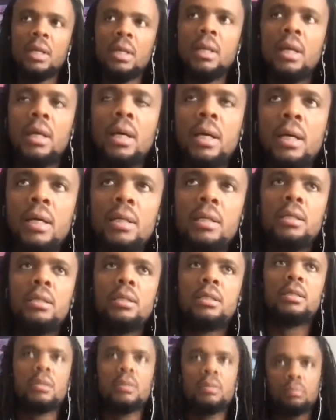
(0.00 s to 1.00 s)
And
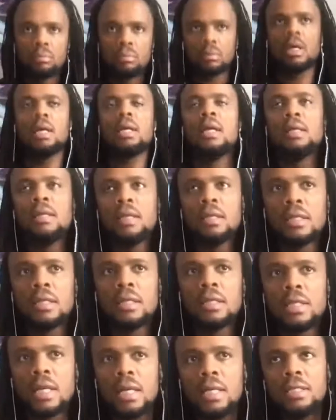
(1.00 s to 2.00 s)
I think the
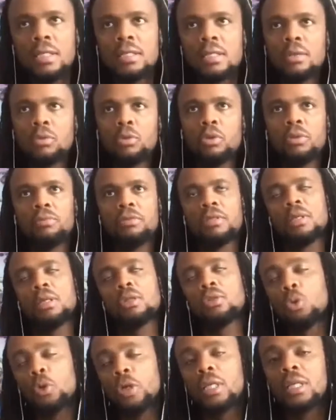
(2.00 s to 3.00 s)
challenge that
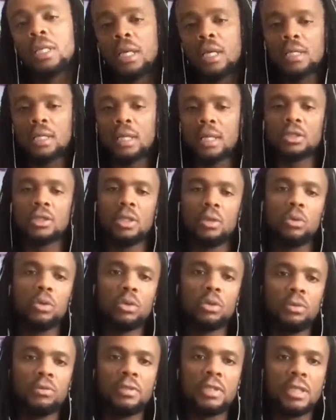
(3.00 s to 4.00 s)
so in Kenya, actually, what
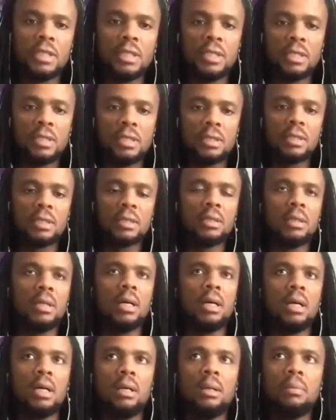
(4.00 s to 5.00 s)
we've seen is
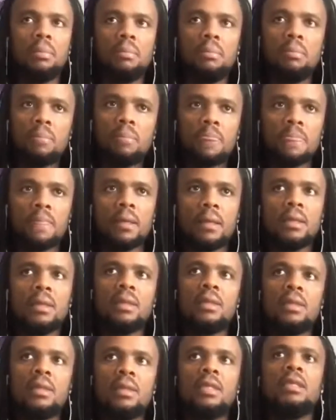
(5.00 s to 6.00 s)

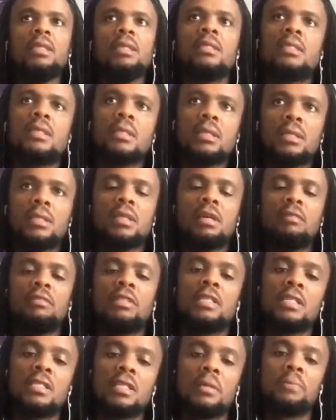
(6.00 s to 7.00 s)
these
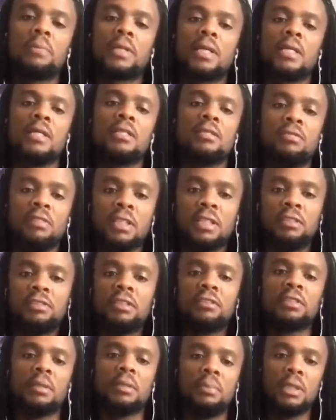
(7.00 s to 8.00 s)
services are priced very
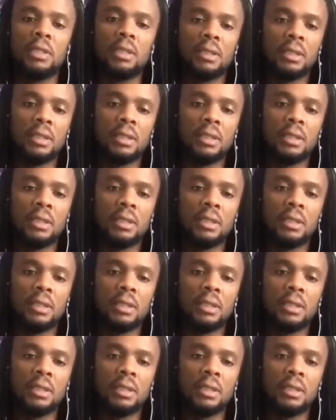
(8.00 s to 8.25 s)
favorably.